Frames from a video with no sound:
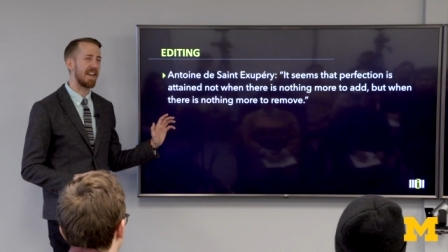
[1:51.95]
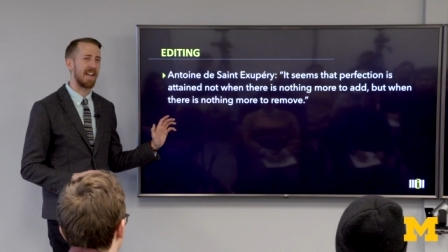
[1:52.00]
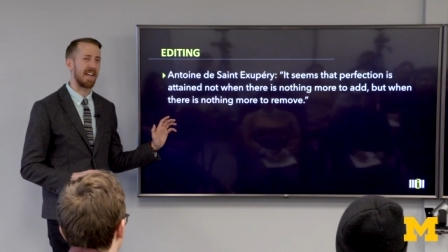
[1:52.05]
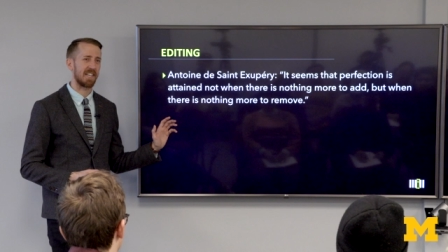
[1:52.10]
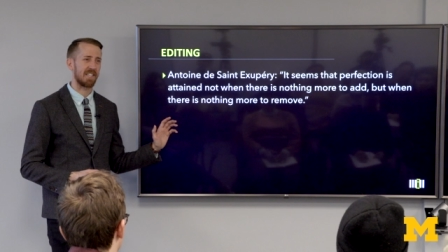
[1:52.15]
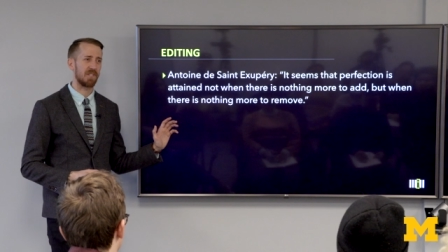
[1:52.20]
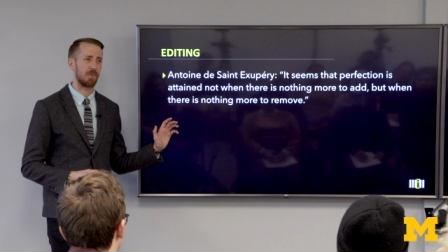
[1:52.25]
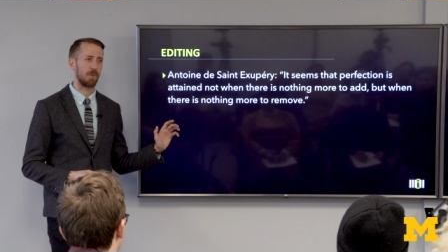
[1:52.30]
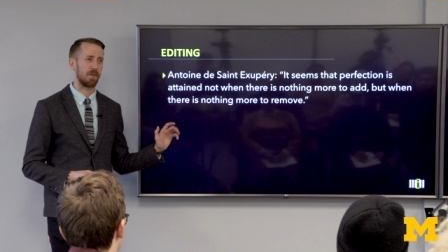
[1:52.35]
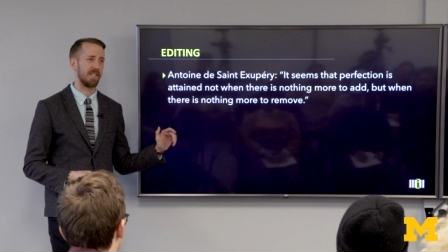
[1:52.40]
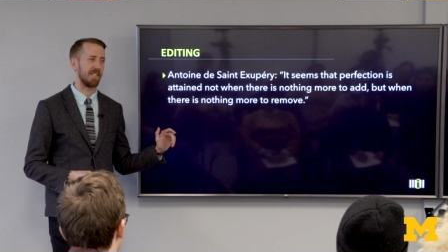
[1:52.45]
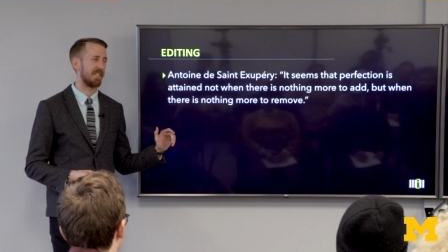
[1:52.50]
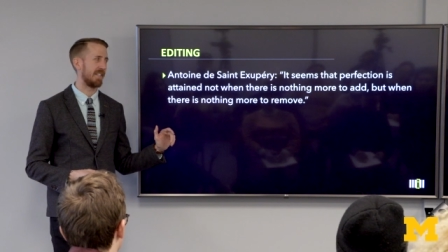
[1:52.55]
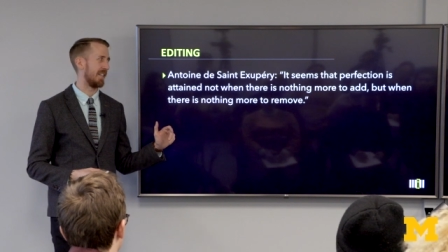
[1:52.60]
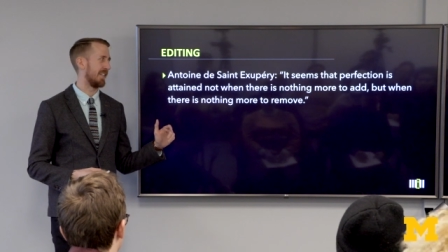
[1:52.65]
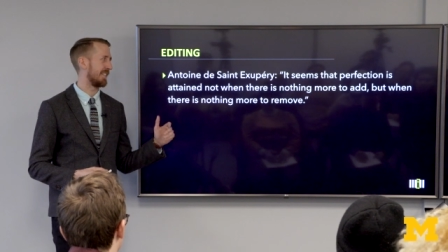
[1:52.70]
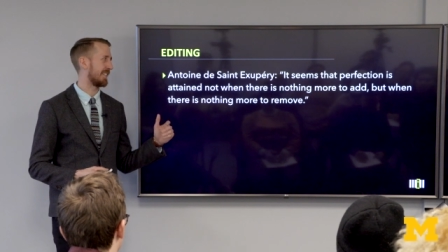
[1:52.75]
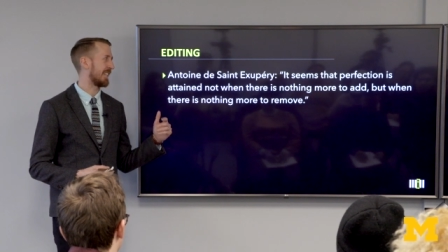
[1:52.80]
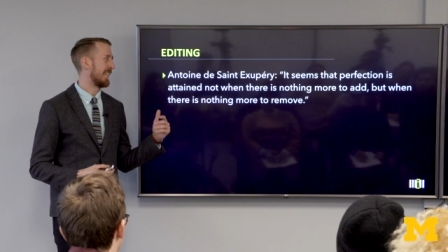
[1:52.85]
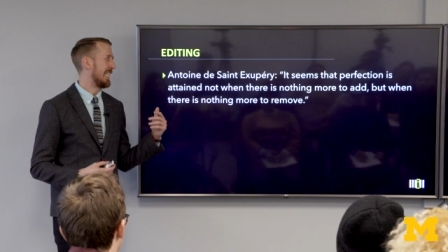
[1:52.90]
X where he
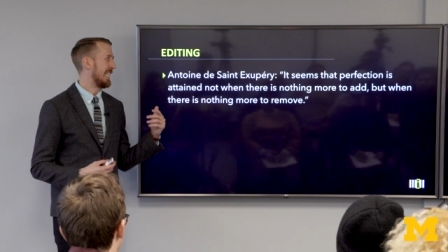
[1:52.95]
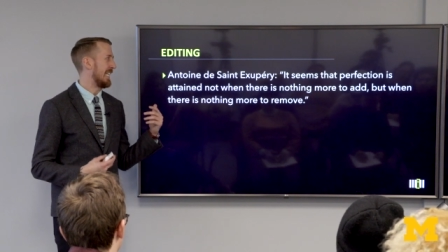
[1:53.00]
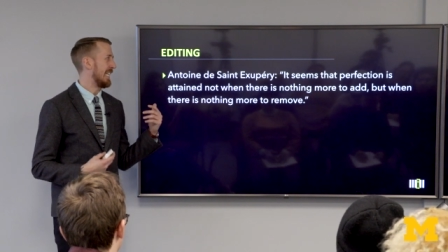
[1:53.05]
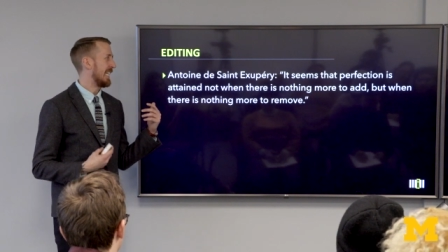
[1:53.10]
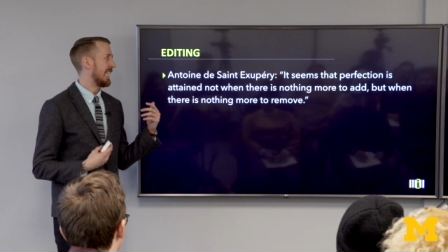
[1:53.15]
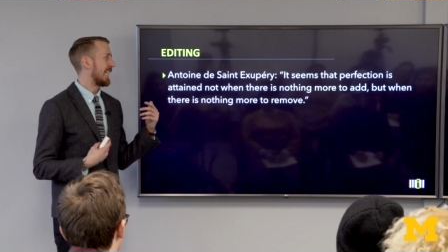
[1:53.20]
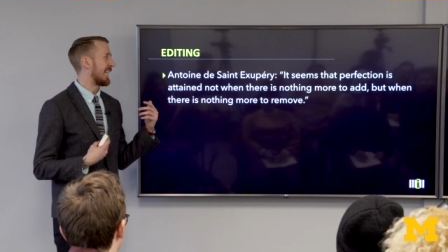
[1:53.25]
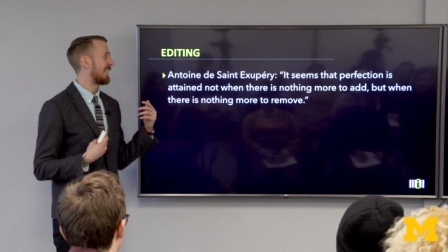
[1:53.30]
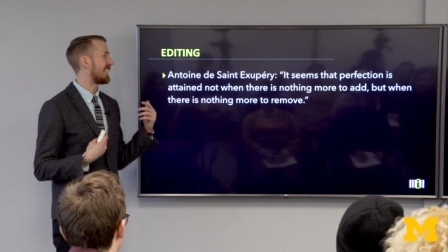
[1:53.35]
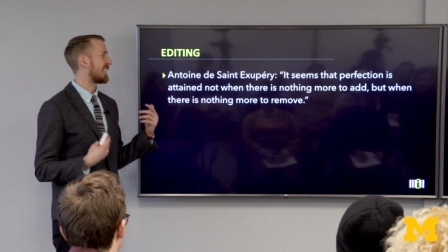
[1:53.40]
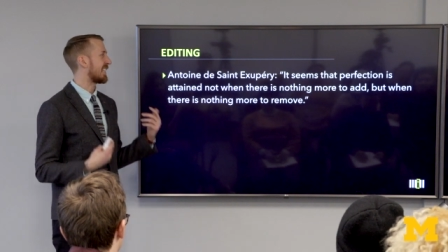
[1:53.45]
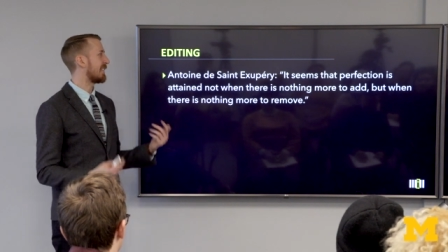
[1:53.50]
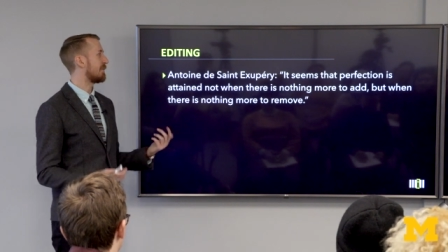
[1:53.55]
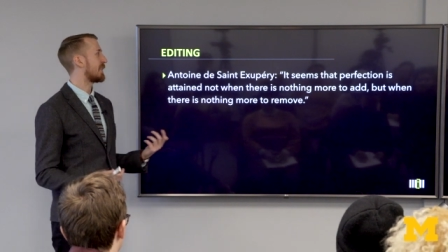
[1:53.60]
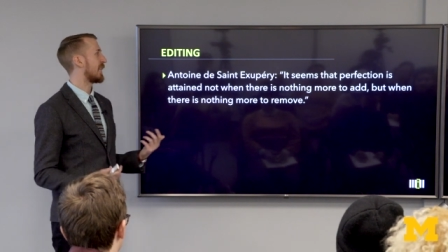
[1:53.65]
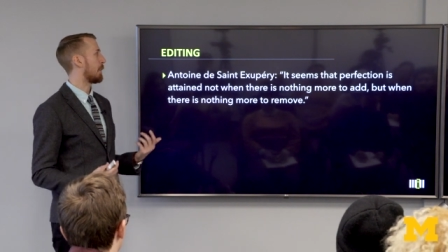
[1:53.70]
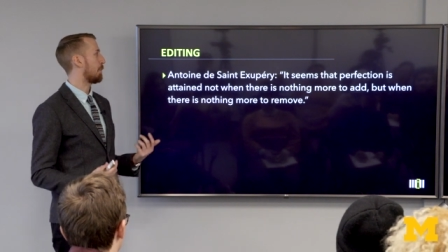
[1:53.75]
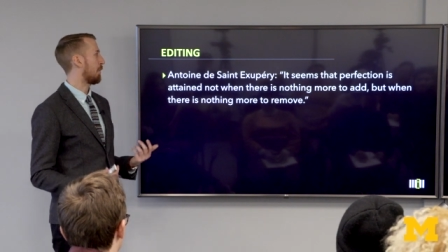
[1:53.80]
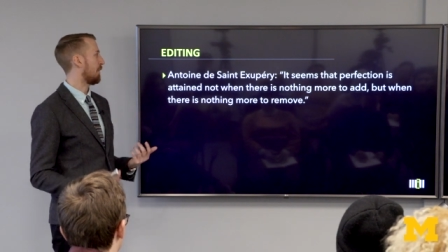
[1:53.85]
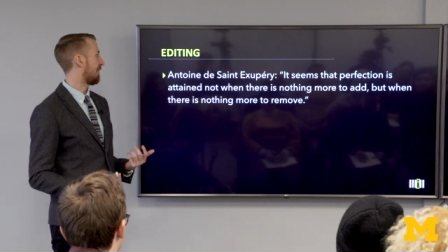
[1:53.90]
says, "It
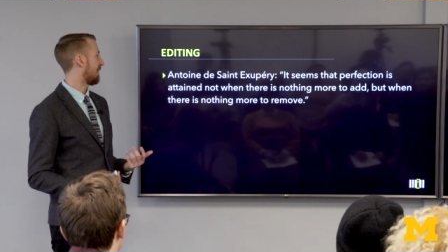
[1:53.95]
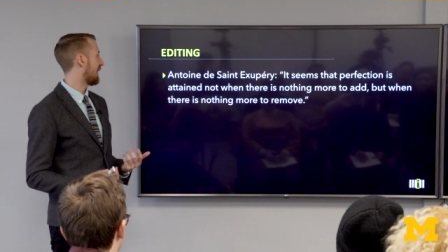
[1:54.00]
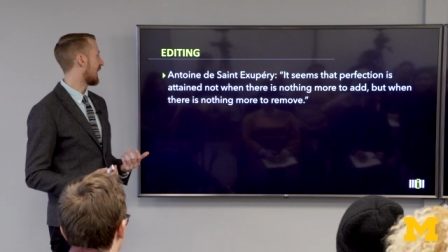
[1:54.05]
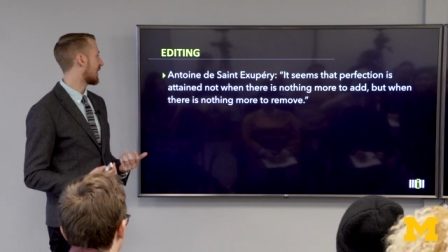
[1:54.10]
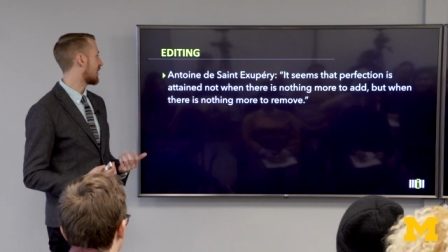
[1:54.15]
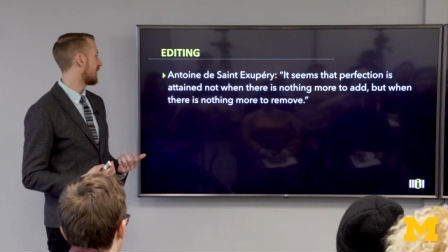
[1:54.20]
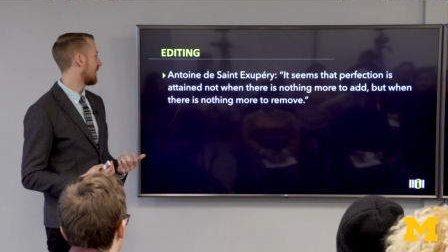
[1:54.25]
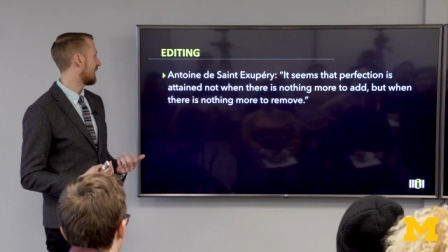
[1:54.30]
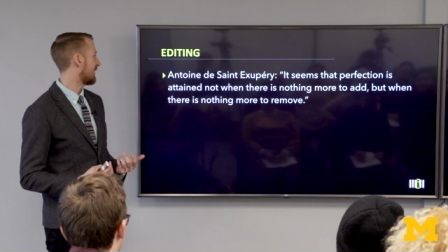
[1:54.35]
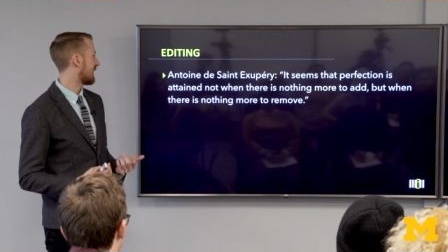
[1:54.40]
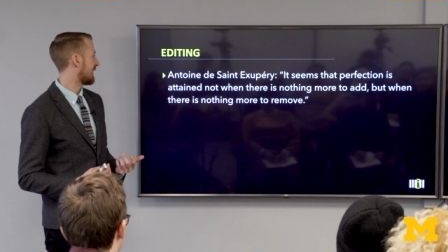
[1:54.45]
seems that perfection